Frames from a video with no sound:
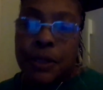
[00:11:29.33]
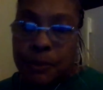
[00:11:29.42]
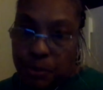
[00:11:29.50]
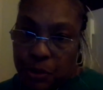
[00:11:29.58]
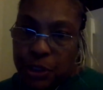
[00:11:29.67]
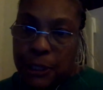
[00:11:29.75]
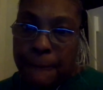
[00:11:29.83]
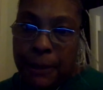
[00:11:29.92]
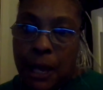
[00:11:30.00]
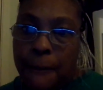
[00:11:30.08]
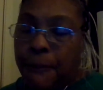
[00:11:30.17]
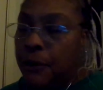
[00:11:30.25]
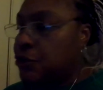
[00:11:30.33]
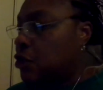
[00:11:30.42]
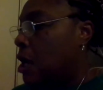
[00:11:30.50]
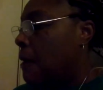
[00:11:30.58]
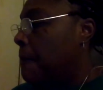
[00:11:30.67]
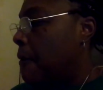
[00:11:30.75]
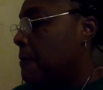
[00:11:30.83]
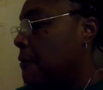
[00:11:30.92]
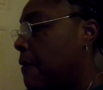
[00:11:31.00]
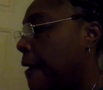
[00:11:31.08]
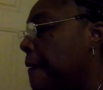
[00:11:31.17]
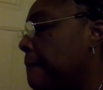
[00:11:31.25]
puts the blood pressure cup on me,
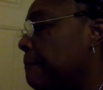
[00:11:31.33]
right?